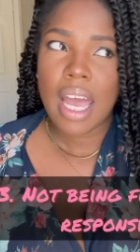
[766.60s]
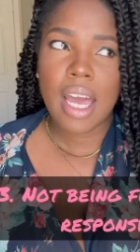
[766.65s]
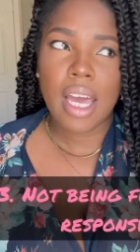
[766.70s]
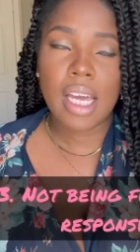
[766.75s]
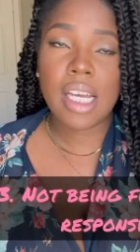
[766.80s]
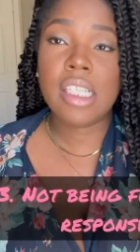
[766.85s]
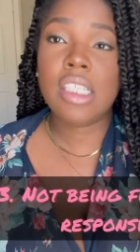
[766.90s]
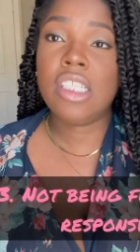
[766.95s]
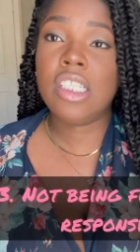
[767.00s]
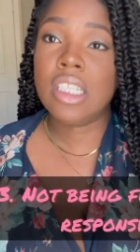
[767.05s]

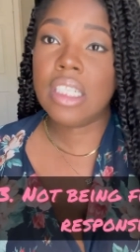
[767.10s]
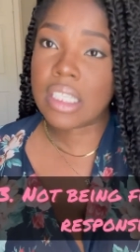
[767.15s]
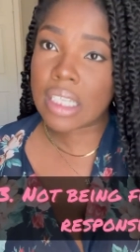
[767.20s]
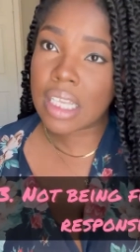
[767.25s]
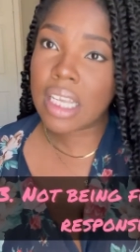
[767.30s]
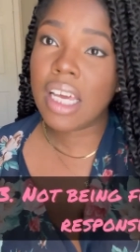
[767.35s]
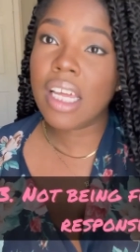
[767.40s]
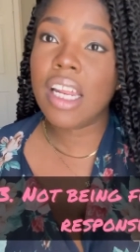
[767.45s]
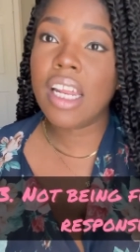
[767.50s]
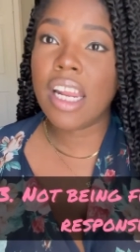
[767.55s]
is just
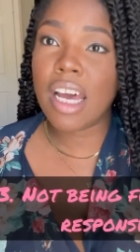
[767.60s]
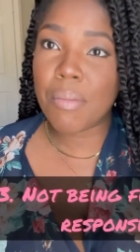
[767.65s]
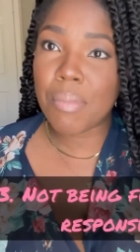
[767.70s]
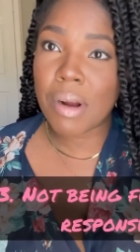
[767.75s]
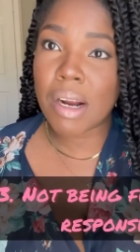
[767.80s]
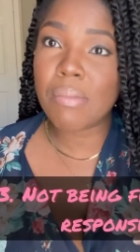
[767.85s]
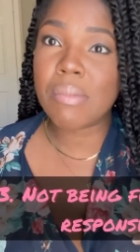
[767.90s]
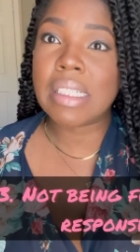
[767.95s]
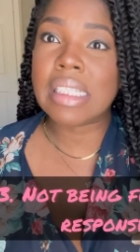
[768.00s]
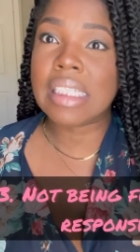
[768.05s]
cleaning up
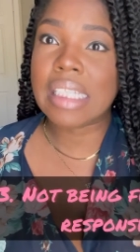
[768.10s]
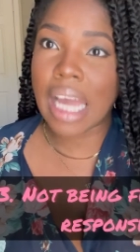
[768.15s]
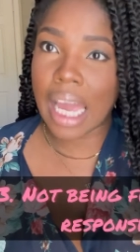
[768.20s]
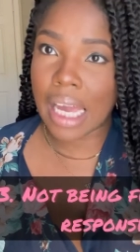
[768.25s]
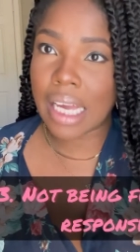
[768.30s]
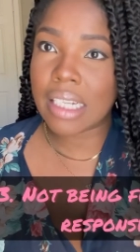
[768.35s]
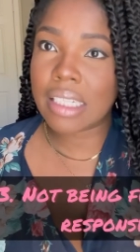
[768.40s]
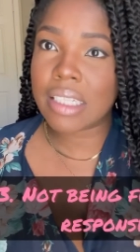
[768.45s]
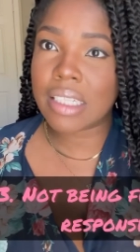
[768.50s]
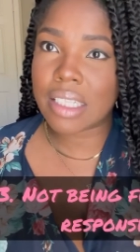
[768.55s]
her
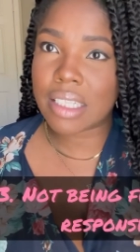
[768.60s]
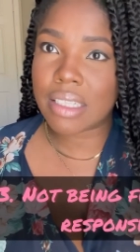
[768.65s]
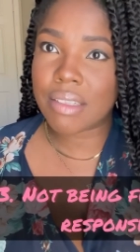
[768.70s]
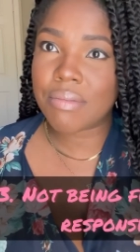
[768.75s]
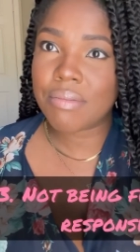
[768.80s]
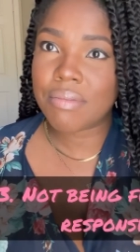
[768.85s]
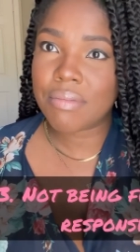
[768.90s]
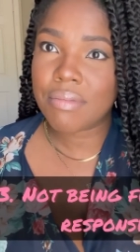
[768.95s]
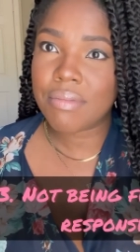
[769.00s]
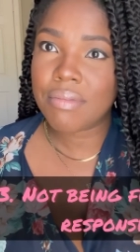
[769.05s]
mistakes
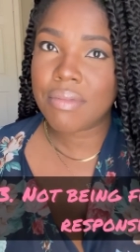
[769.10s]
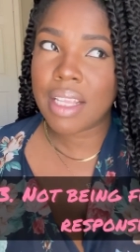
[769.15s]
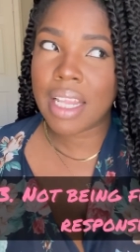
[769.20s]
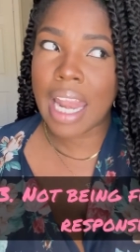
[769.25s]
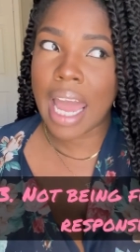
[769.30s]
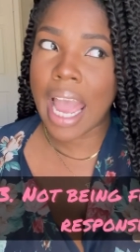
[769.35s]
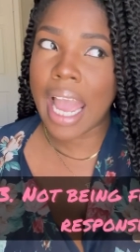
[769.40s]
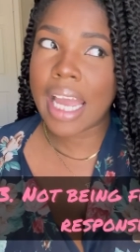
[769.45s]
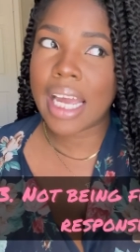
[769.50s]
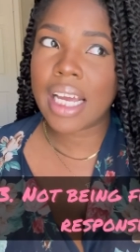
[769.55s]

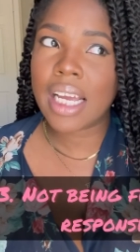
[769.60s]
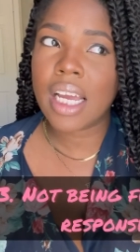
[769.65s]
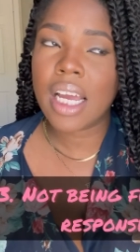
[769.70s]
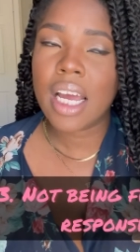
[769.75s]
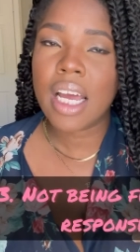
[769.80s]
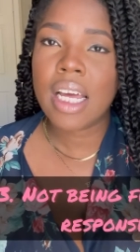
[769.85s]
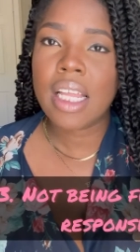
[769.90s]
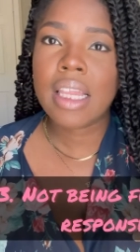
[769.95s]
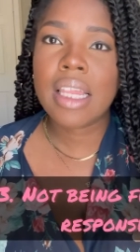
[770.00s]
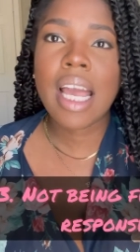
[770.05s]
like,
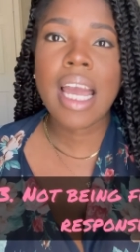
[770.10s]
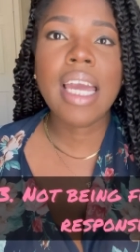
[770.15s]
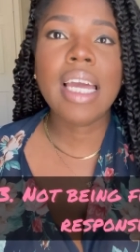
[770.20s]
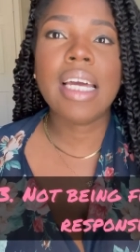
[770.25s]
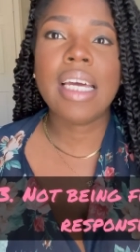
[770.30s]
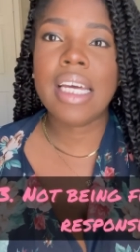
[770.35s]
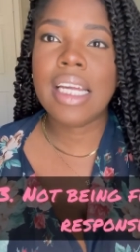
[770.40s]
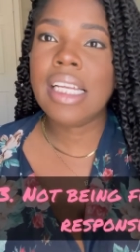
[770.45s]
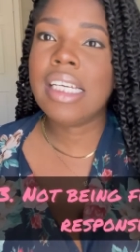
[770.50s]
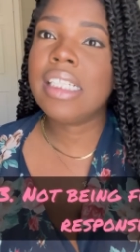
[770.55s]
thank
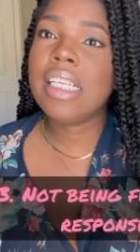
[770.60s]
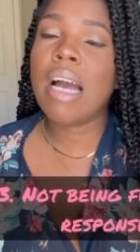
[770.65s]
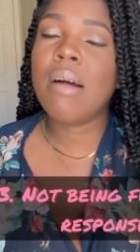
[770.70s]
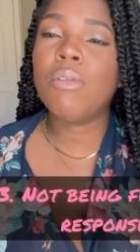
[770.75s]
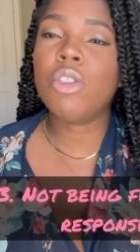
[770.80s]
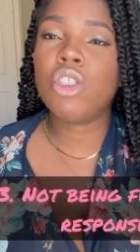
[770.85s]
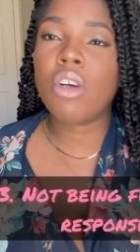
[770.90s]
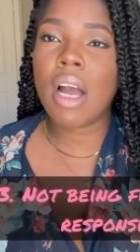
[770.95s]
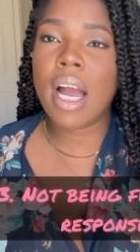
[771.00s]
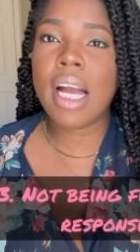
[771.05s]
goodness I'm
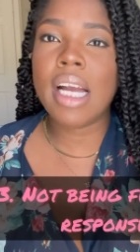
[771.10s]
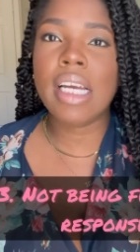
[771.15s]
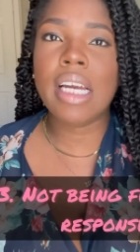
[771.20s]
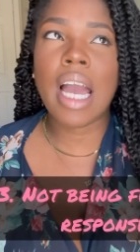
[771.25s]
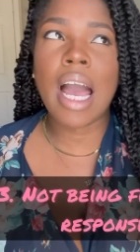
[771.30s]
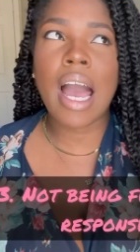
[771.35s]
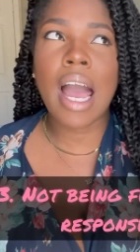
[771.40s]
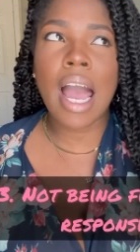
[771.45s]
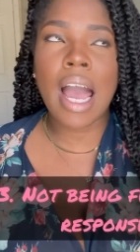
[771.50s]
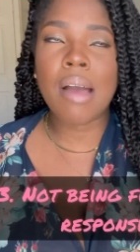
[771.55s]
trying.
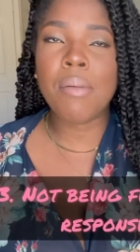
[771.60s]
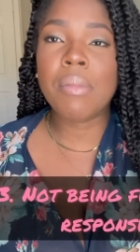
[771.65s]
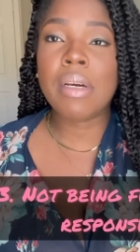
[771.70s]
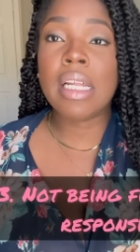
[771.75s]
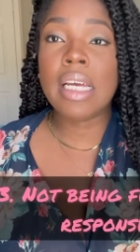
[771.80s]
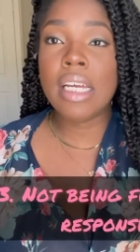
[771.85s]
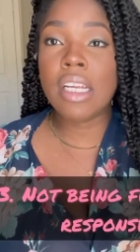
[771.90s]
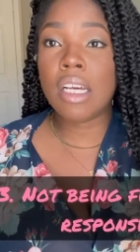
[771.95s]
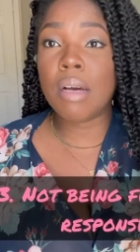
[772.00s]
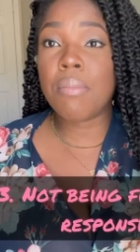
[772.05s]
I, I'm
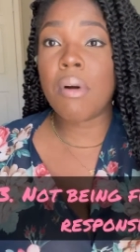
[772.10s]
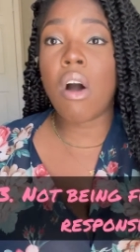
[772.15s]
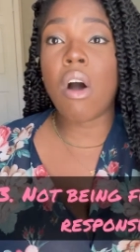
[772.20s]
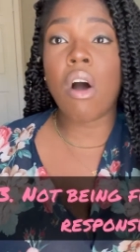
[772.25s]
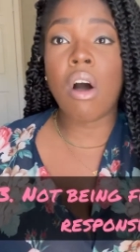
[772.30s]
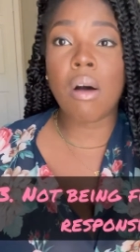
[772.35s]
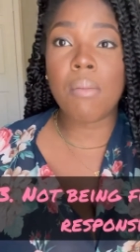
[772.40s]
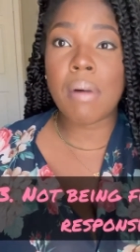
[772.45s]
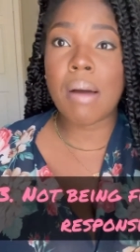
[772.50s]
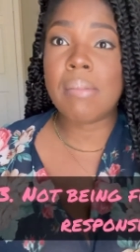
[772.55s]
cleaning up
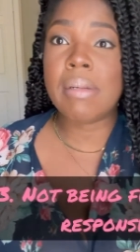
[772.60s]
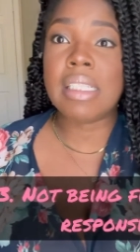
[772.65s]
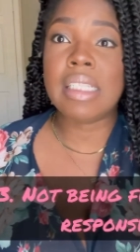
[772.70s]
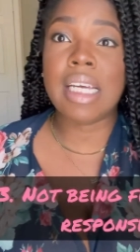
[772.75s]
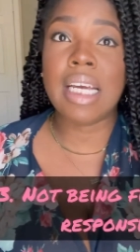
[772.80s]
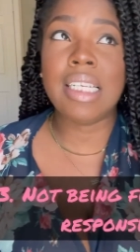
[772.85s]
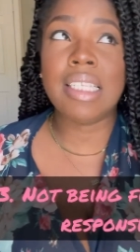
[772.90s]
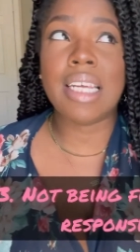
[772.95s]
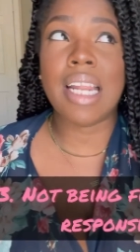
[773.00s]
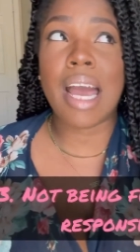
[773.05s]
all my
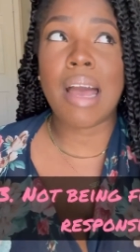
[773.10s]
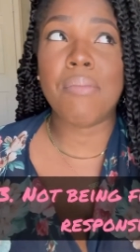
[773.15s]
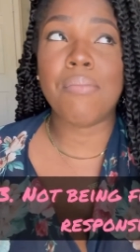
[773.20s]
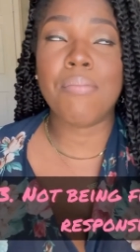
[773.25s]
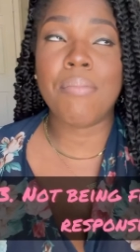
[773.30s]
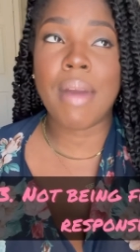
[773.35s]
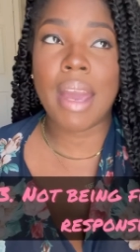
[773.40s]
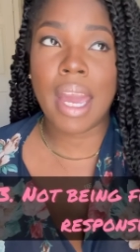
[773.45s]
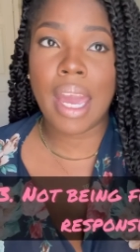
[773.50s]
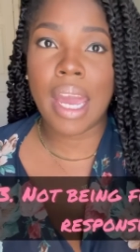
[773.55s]
mistakes that I
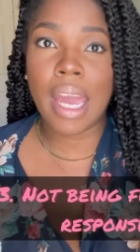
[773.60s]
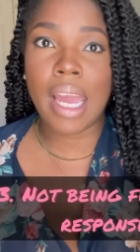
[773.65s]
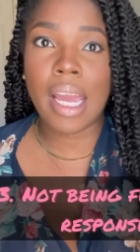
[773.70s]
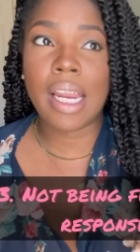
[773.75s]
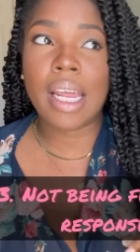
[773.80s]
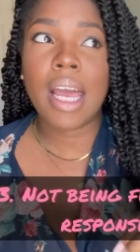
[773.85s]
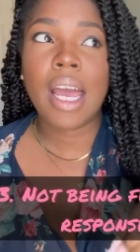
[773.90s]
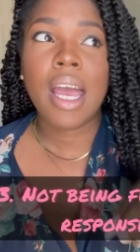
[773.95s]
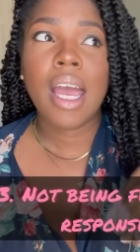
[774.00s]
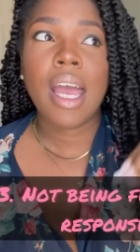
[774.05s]

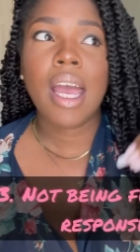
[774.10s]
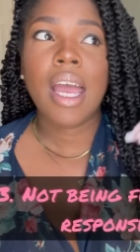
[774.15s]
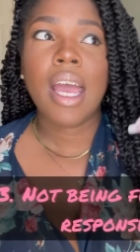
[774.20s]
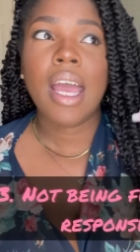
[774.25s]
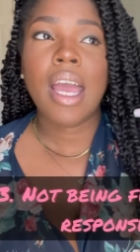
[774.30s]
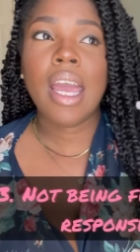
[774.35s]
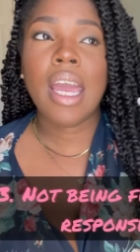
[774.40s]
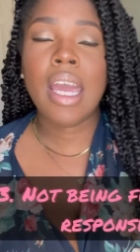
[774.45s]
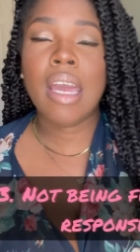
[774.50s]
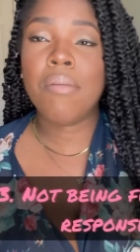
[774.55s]
made
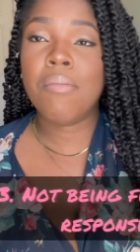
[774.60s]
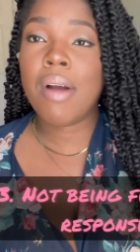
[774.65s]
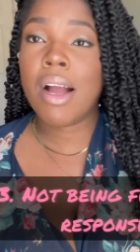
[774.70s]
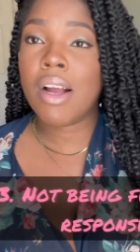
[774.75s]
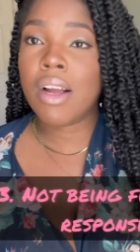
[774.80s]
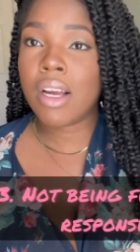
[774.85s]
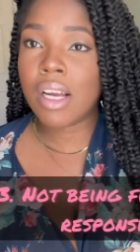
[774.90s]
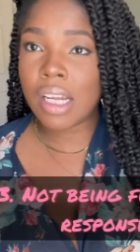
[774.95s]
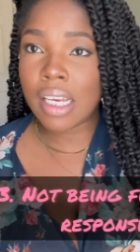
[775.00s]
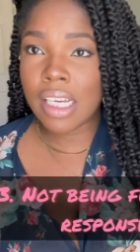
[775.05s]
in my
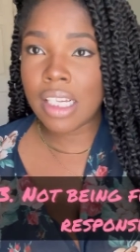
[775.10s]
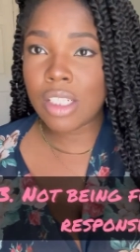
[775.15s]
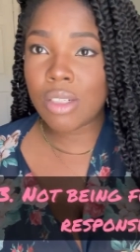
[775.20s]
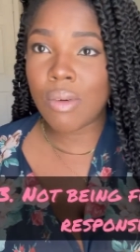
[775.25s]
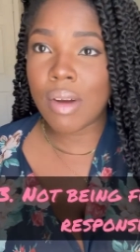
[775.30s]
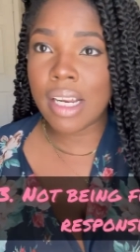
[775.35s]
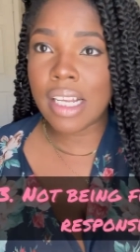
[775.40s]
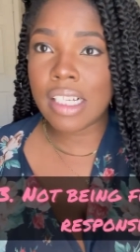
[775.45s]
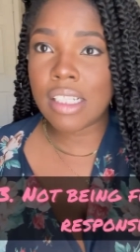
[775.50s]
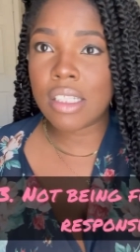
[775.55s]
early
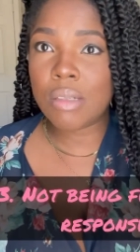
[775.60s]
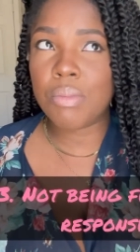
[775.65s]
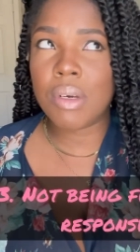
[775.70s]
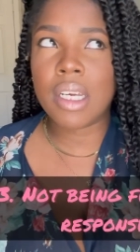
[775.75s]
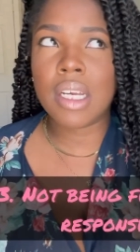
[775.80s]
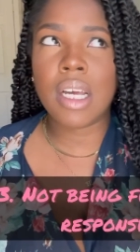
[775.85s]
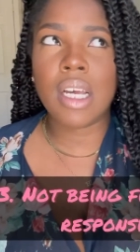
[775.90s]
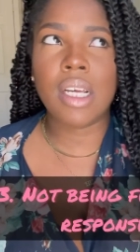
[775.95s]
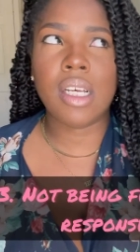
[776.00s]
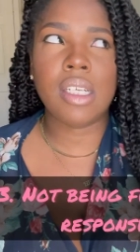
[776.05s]
20s
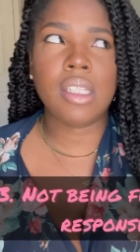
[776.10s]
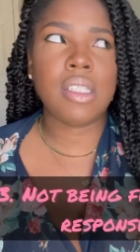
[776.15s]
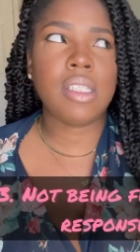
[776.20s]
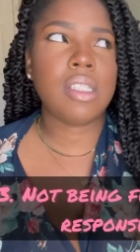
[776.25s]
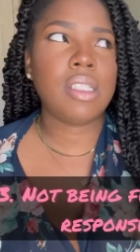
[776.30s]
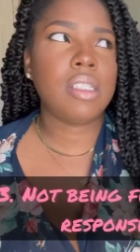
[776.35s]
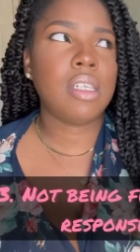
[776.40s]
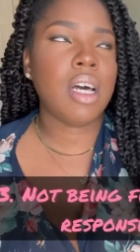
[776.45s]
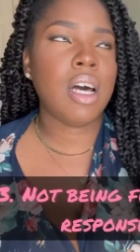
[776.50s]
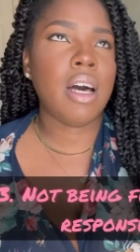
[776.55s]
because
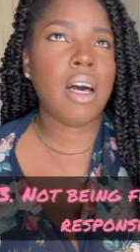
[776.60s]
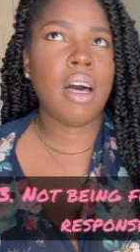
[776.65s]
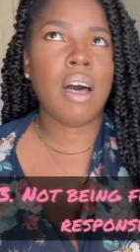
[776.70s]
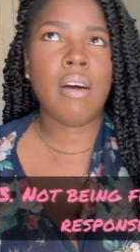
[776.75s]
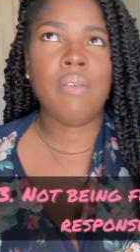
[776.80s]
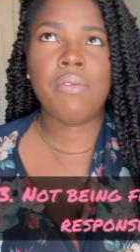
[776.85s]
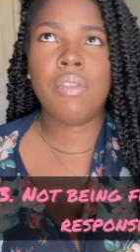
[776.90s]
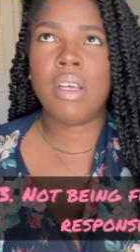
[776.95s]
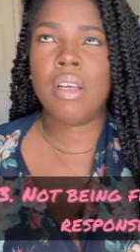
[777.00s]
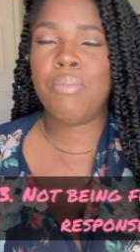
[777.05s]

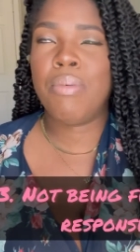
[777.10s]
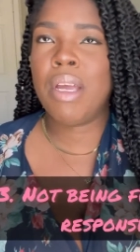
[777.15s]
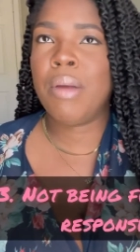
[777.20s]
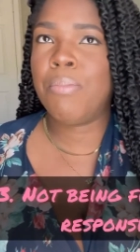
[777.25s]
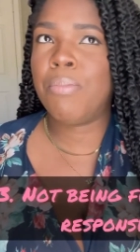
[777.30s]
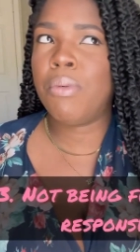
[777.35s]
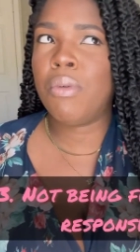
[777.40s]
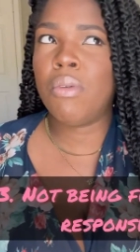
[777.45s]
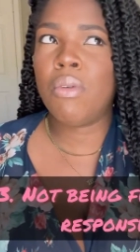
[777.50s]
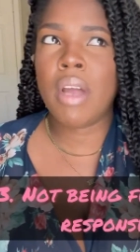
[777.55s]
of the
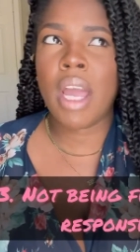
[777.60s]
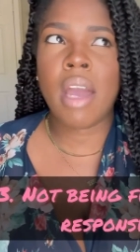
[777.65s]
people.